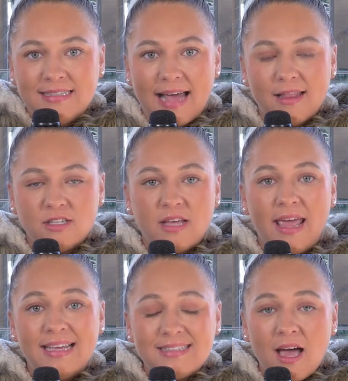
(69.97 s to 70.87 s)
Dallas
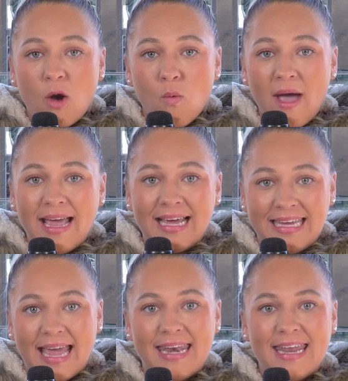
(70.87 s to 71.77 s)
is away
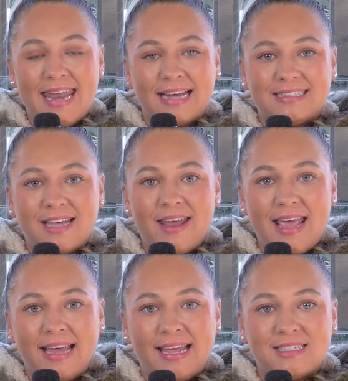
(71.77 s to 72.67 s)
again next
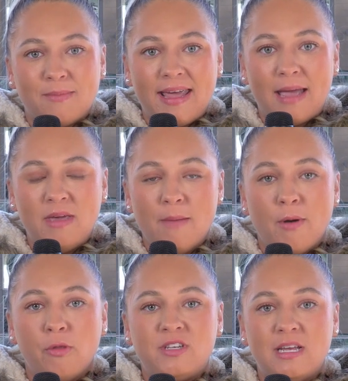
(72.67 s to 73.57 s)
Sunday against Miami.
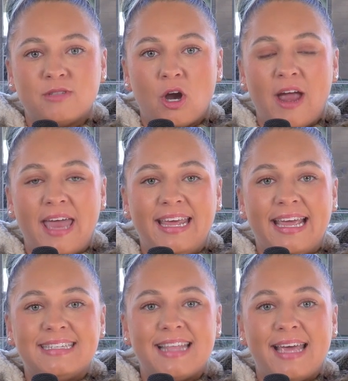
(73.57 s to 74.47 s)
Both teams are heading
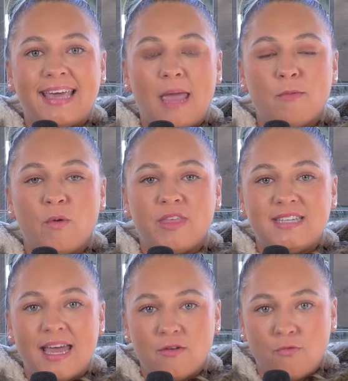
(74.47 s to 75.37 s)
into that game with a
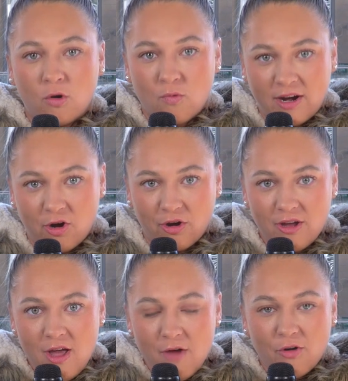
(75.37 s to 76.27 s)
10-4
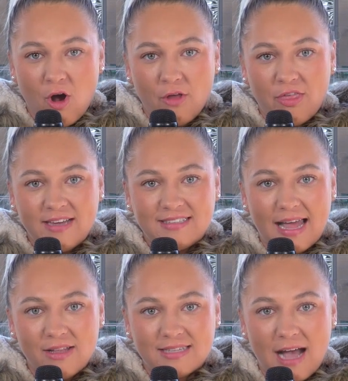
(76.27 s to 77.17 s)
record. For all things
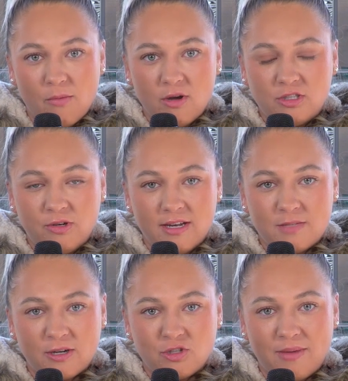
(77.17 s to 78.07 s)
Dallas Cowboys, tune in to
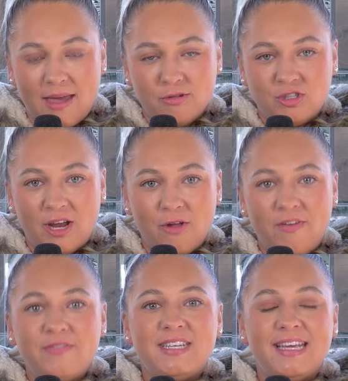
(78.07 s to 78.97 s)
Spectrum Cable Channel
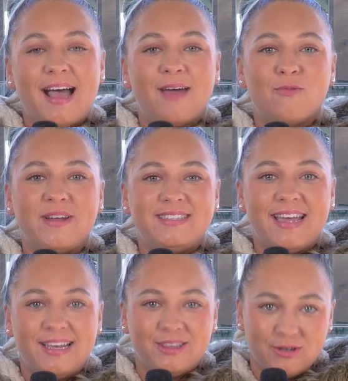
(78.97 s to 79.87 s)
15 on
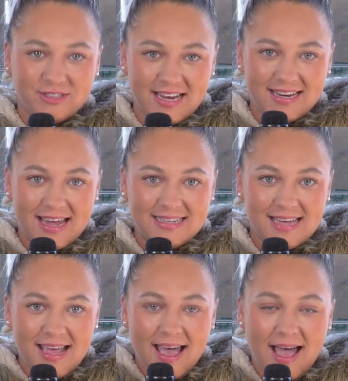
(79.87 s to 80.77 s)
Wednesday and Thursday
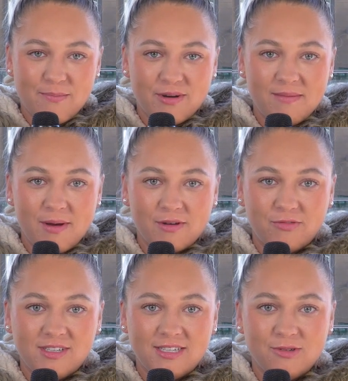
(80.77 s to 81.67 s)
nights. I'm Brittany Bowen
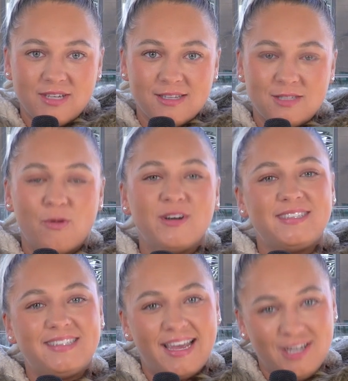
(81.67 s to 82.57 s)
for D210
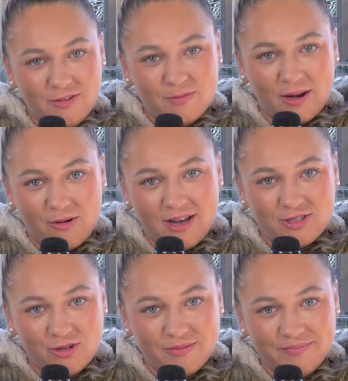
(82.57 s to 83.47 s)
Sports, and you've just been
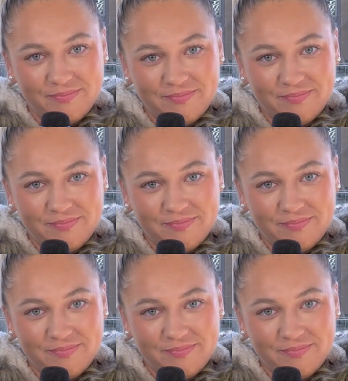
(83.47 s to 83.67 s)
credentialed.